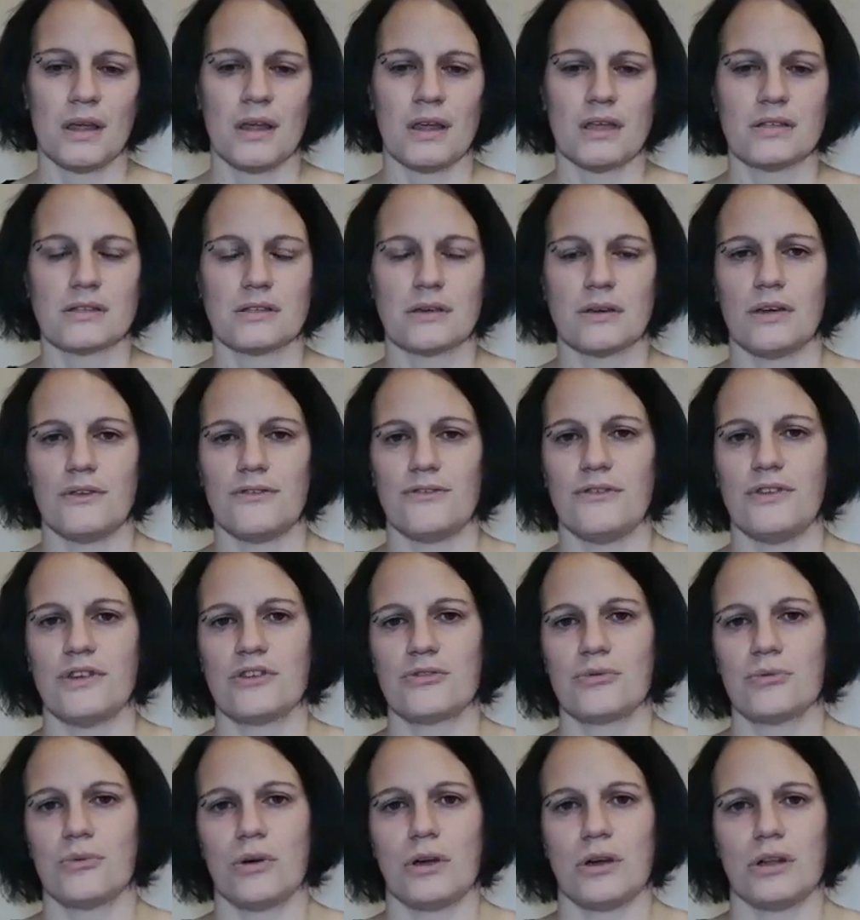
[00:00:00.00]
So if
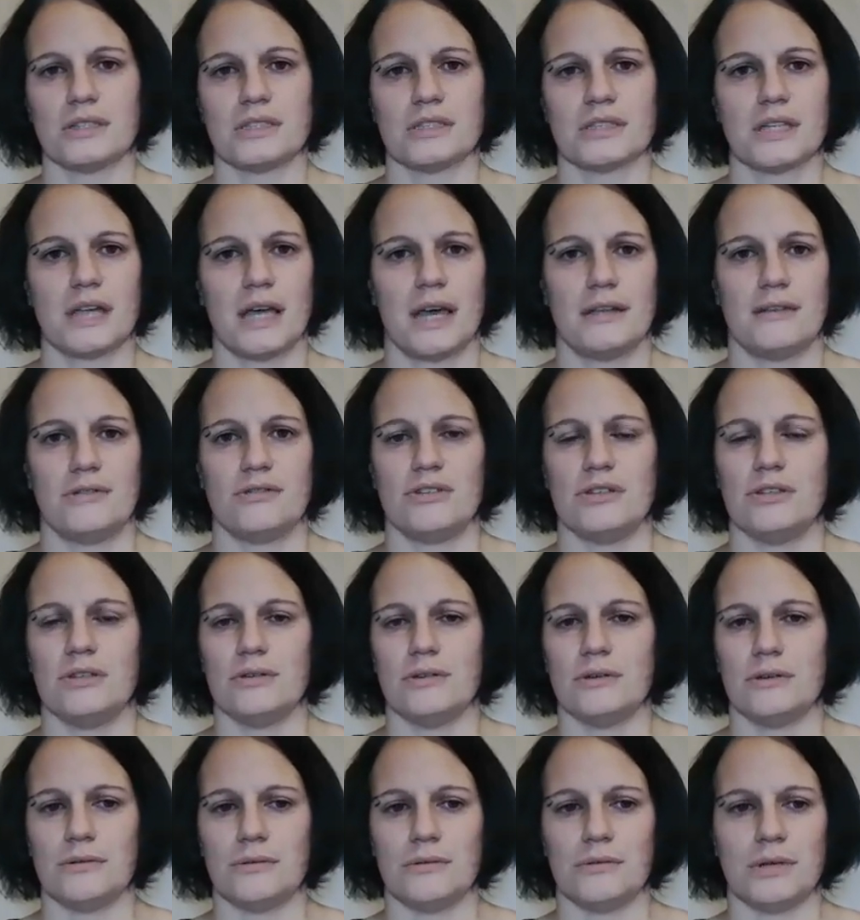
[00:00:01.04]
this had to
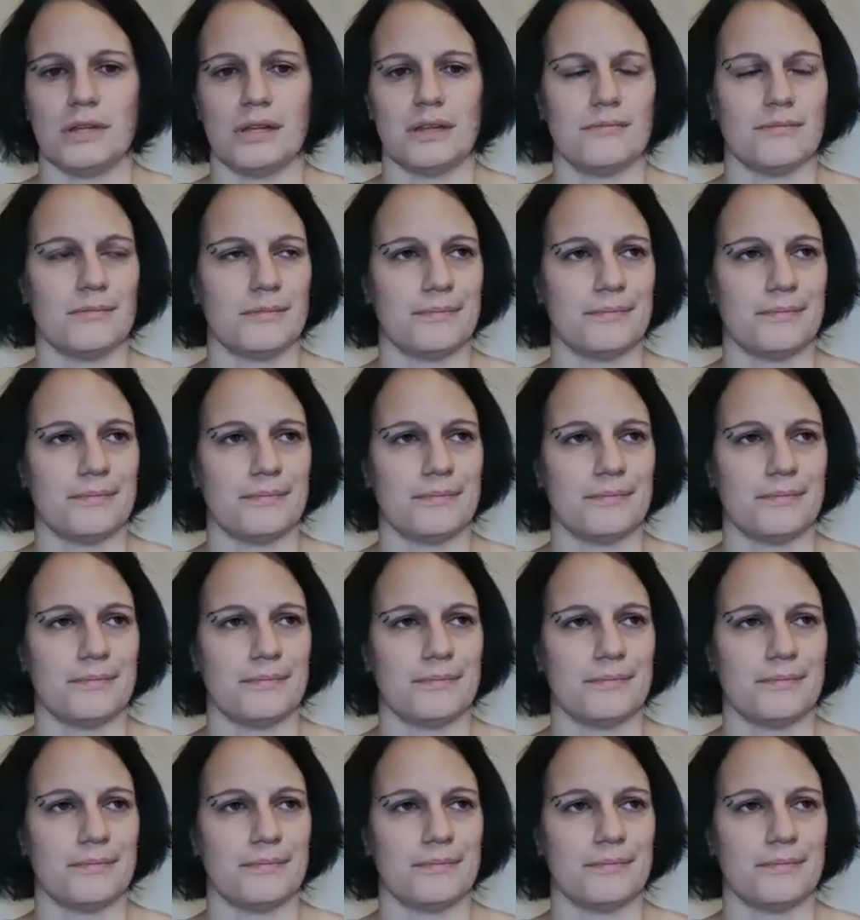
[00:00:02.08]
do with,